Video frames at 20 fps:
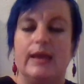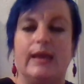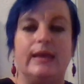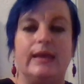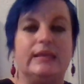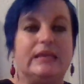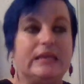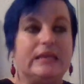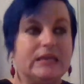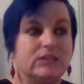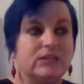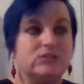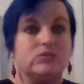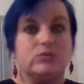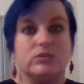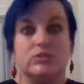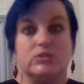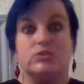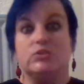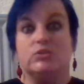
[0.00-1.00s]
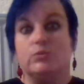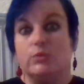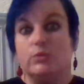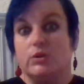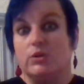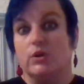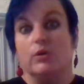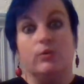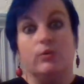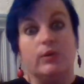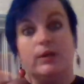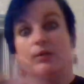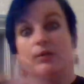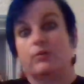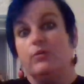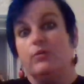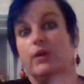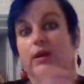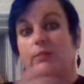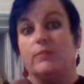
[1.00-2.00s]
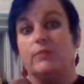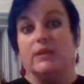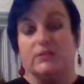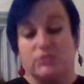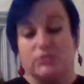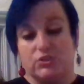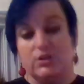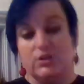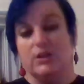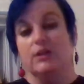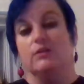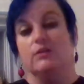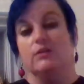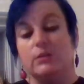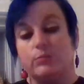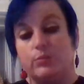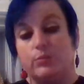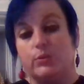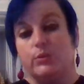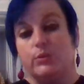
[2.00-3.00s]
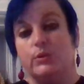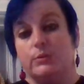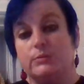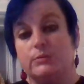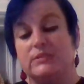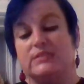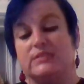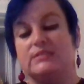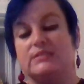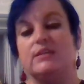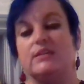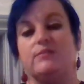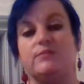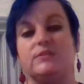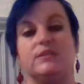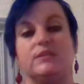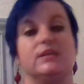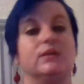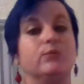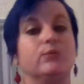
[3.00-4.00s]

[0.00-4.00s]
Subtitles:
And the answer is you would go and grab that child and pull him to safety.